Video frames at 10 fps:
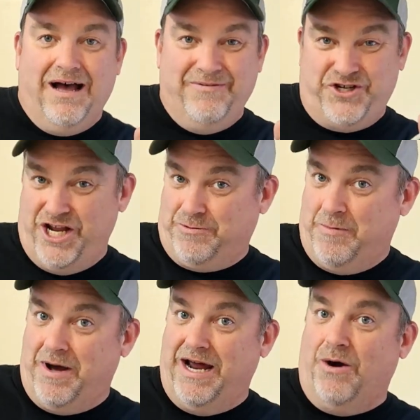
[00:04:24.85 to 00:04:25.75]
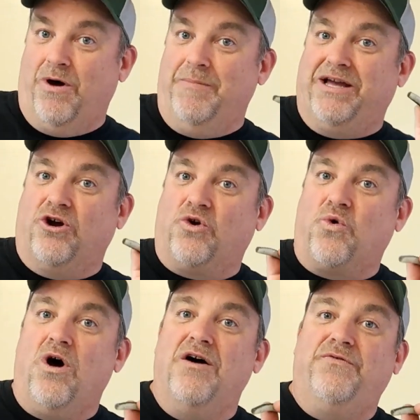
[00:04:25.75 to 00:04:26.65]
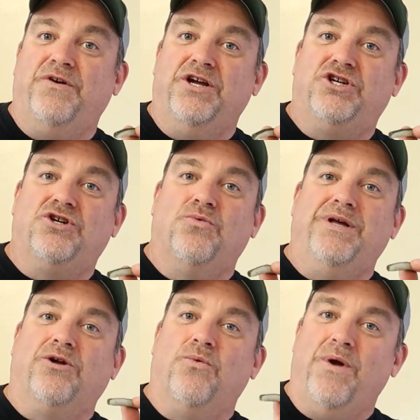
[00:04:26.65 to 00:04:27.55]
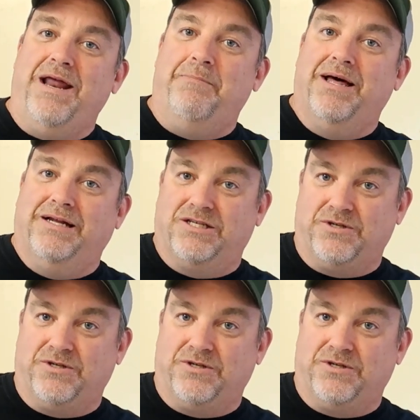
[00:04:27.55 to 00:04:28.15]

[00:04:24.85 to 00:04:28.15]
I've changed my mind. I want to make a crawfish with a red belly.